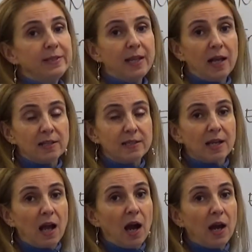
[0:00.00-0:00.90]

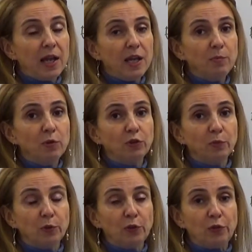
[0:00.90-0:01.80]
cells are able
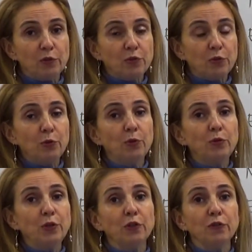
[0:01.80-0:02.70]
to produce
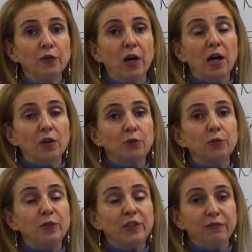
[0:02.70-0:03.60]
two new,
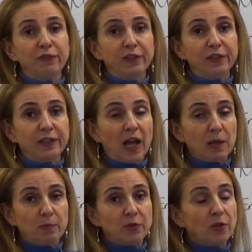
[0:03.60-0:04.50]
two different
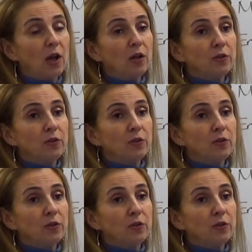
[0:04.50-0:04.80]
types